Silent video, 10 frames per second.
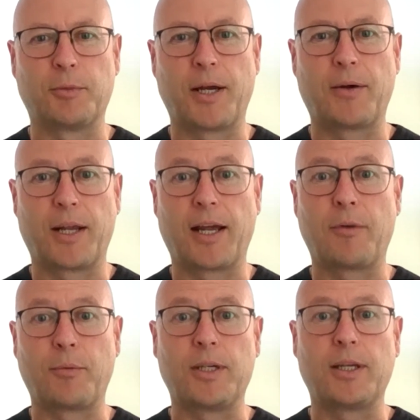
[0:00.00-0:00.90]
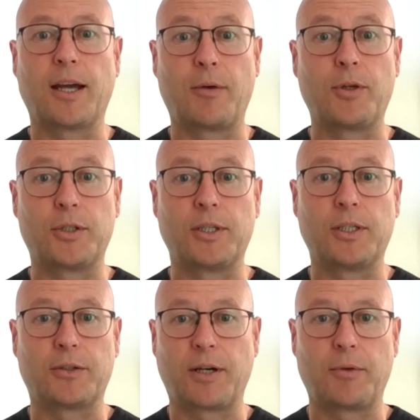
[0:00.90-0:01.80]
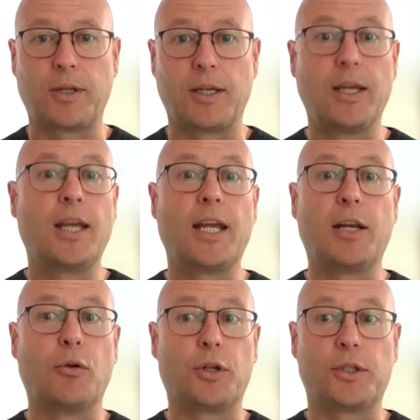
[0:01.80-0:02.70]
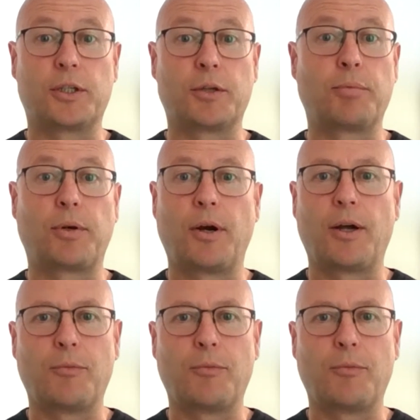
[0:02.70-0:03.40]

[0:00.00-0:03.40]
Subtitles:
about and how we should interact with it in order to comply